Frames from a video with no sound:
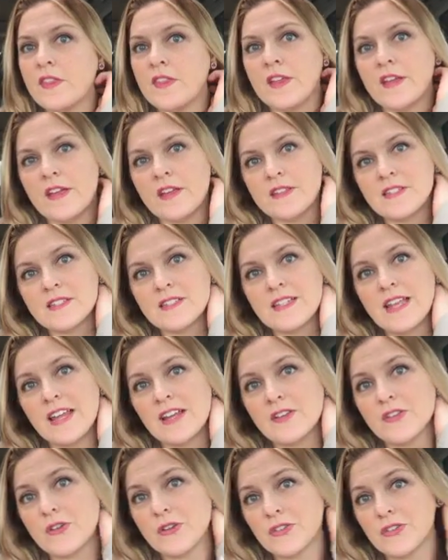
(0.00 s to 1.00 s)
the
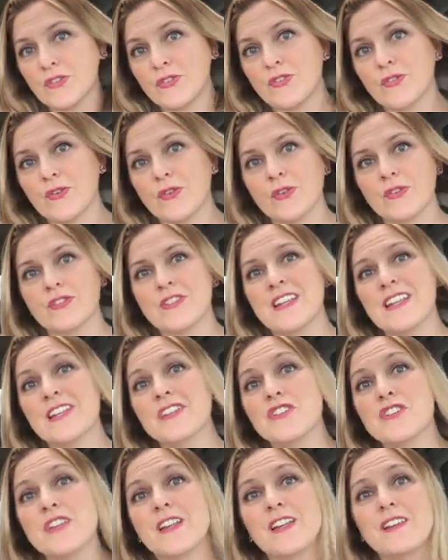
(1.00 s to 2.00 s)
standards for
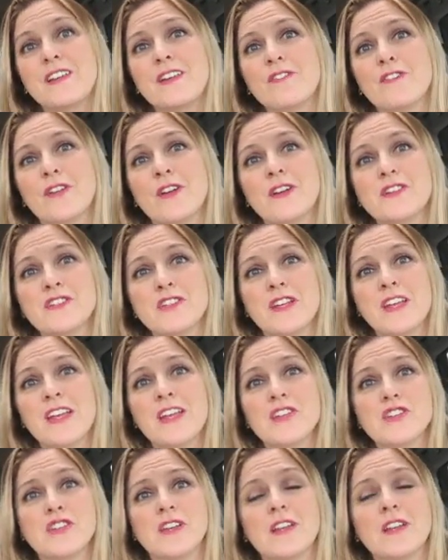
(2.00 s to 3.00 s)
teaching, for
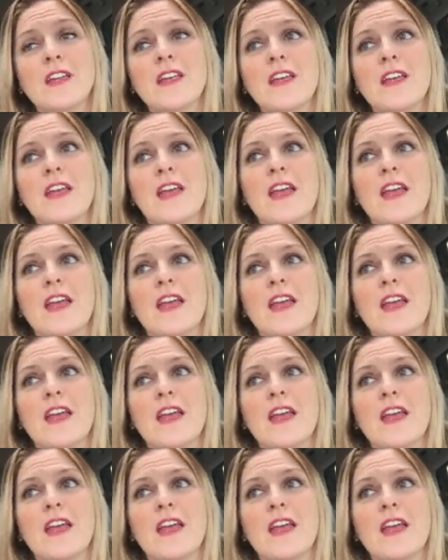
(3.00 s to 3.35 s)
education,